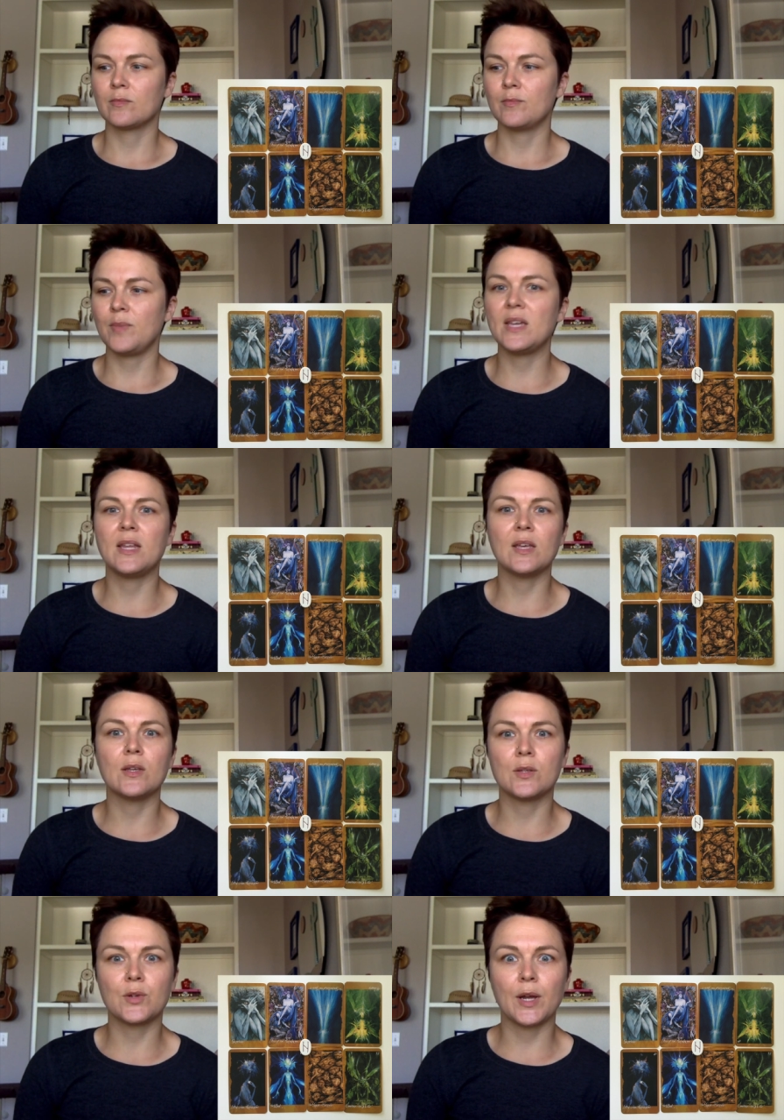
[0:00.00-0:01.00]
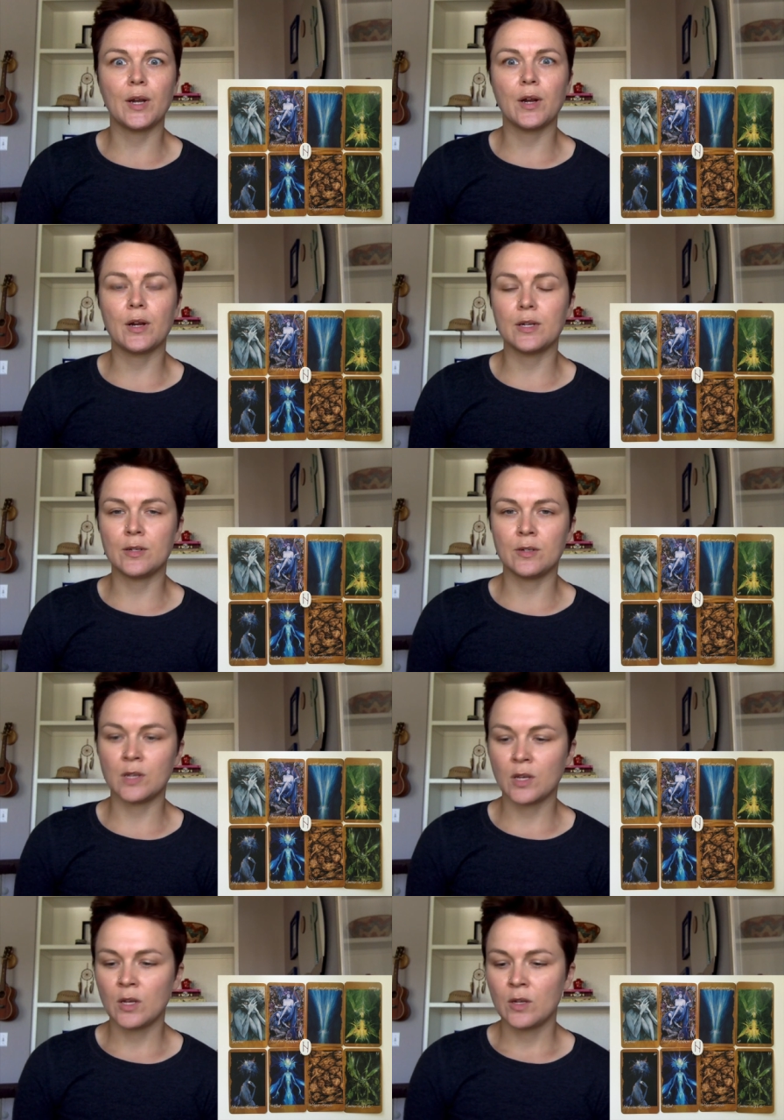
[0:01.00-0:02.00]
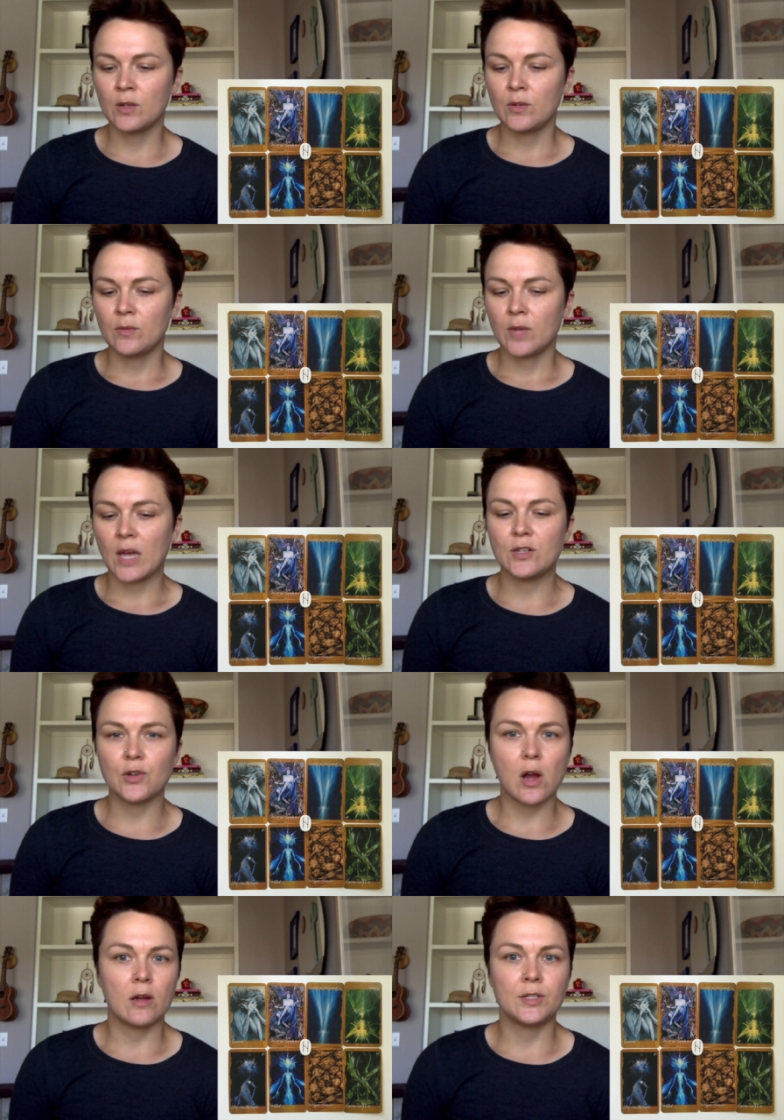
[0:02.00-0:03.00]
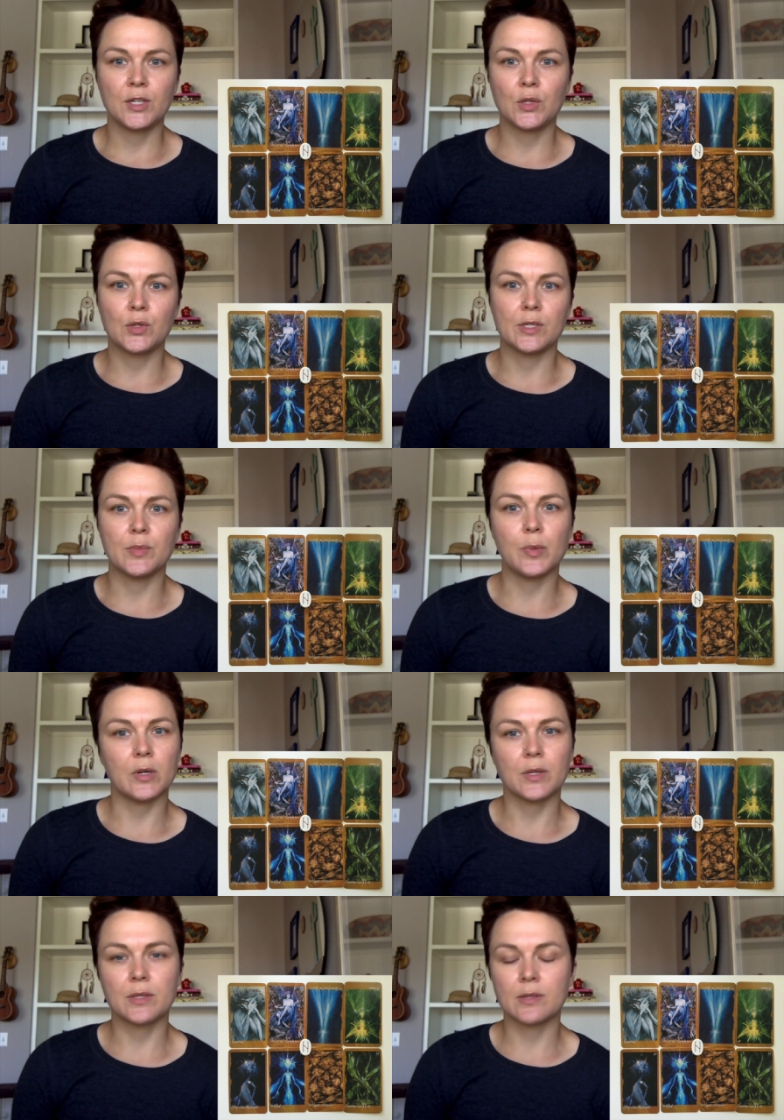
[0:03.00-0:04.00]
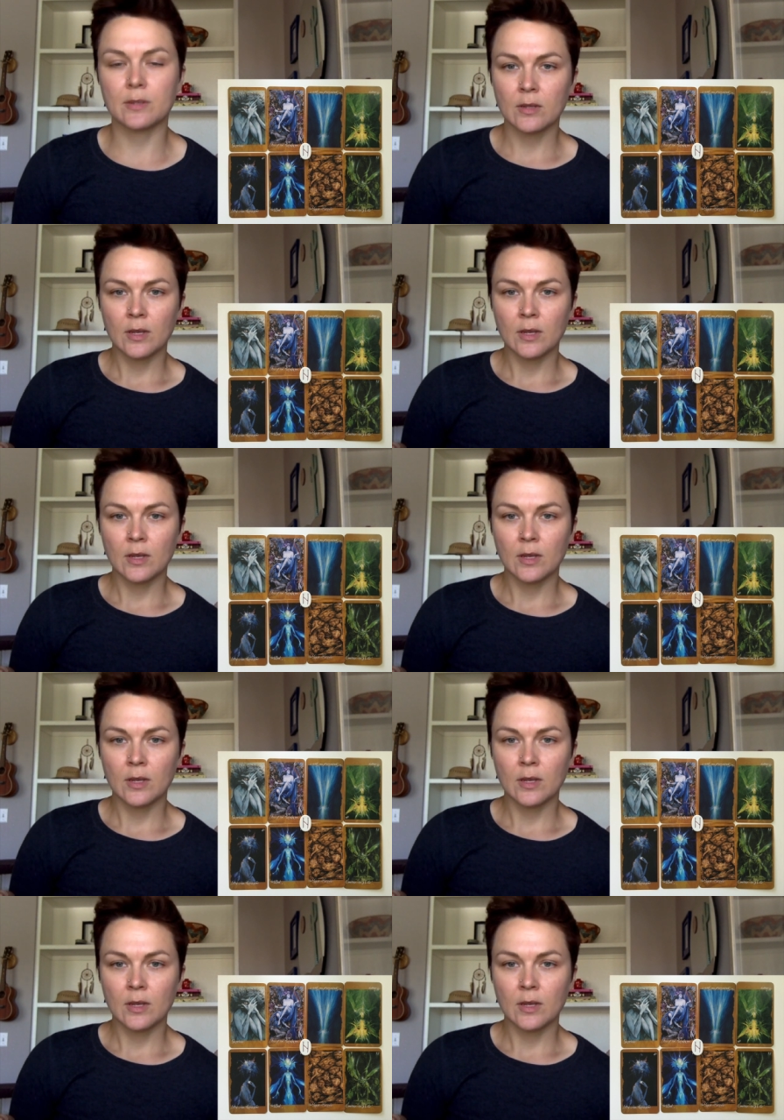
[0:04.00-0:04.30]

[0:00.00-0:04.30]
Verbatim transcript: be an illustrator and draw children's books.